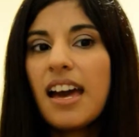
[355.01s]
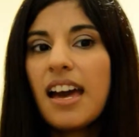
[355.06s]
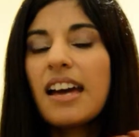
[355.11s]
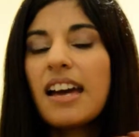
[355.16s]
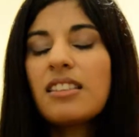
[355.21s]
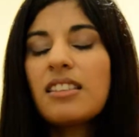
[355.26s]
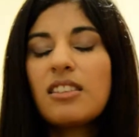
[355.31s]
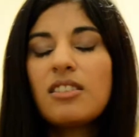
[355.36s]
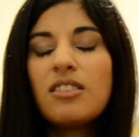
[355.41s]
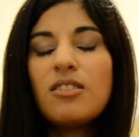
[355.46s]

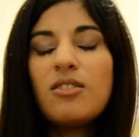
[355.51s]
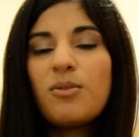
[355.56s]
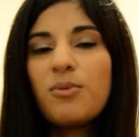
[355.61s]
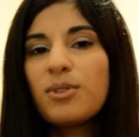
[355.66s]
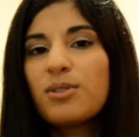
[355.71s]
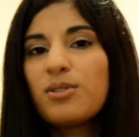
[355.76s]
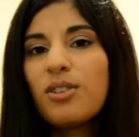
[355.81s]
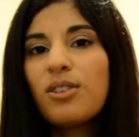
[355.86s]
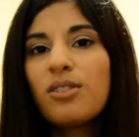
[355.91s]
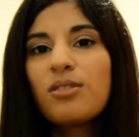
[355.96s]
and the
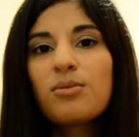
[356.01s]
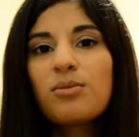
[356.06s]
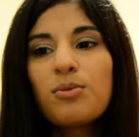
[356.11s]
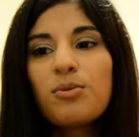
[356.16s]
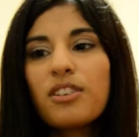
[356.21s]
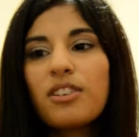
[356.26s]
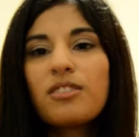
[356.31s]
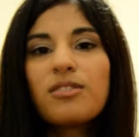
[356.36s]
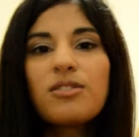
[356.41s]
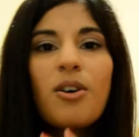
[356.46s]
results
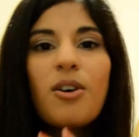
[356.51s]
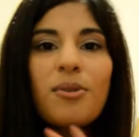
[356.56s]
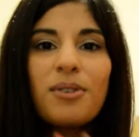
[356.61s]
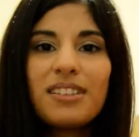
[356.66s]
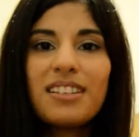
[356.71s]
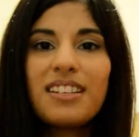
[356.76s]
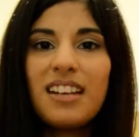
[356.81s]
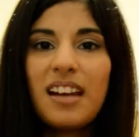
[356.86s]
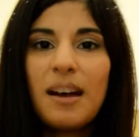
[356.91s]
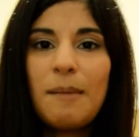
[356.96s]
were
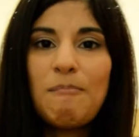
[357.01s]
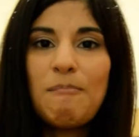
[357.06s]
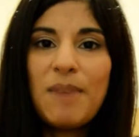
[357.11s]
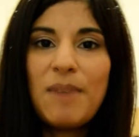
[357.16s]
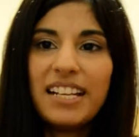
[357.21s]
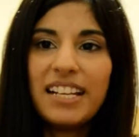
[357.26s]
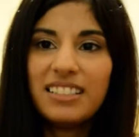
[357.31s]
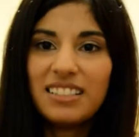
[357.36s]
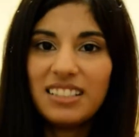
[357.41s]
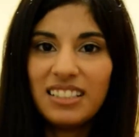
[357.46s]
totally
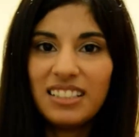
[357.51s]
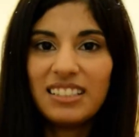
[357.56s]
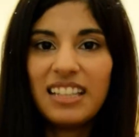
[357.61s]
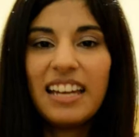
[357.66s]
amazing.